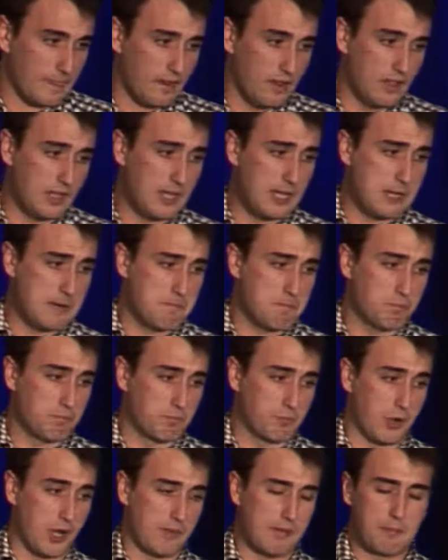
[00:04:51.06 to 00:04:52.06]

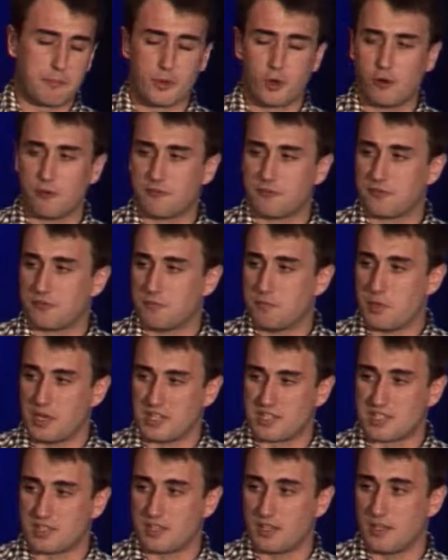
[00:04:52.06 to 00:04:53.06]
and probe
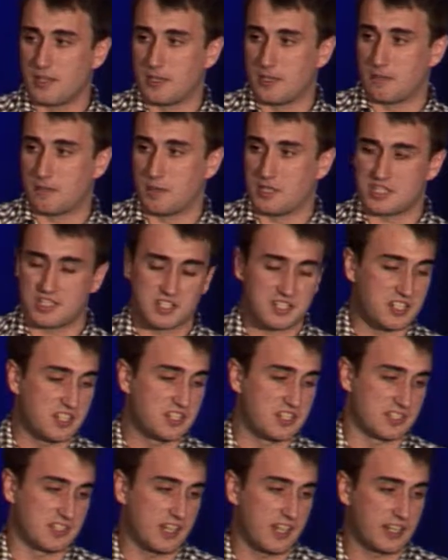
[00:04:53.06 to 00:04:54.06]
bases
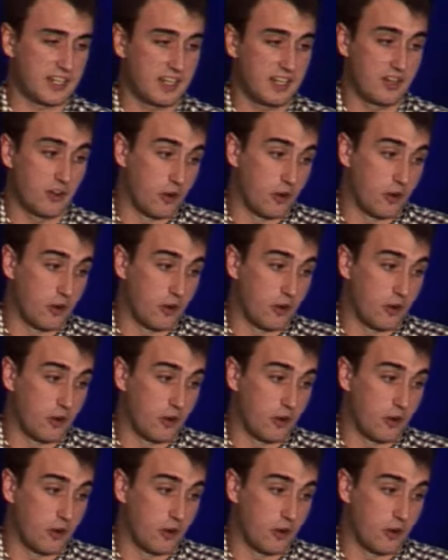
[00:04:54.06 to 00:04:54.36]
his attack,